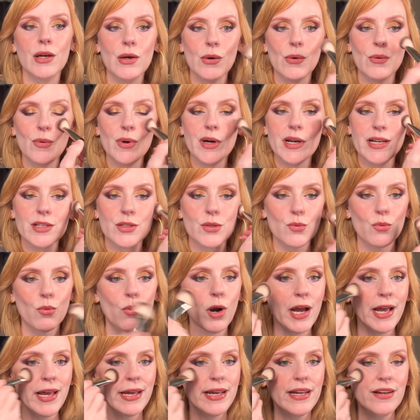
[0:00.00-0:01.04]
what is
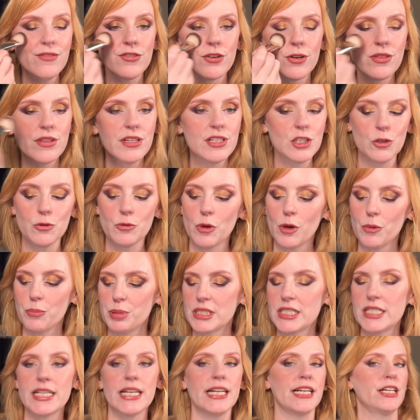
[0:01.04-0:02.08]
right for this
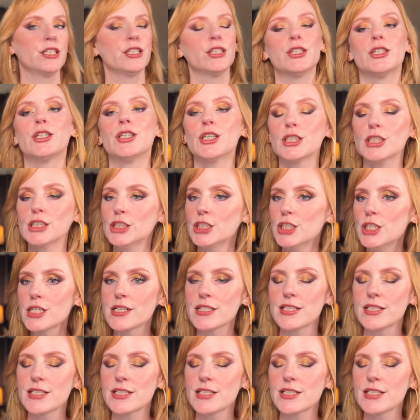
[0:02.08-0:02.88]
particular look.